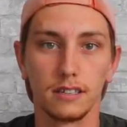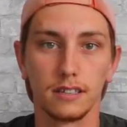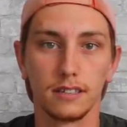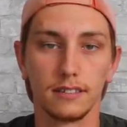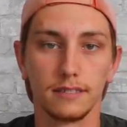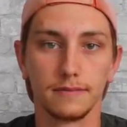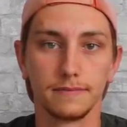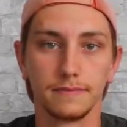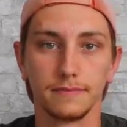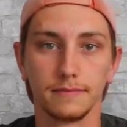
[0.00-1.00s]

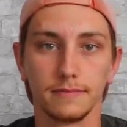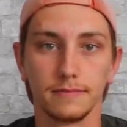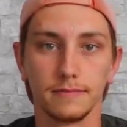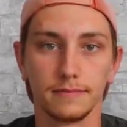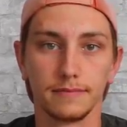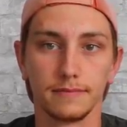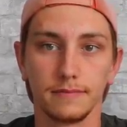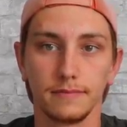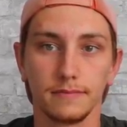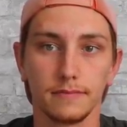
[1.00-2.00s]

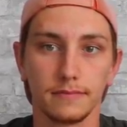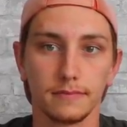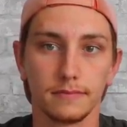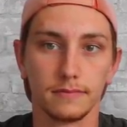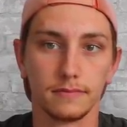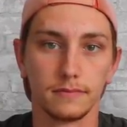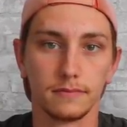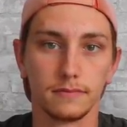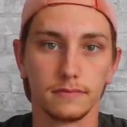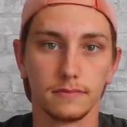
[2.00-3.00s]

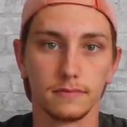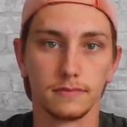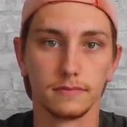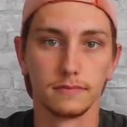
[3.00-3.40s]
[no speech]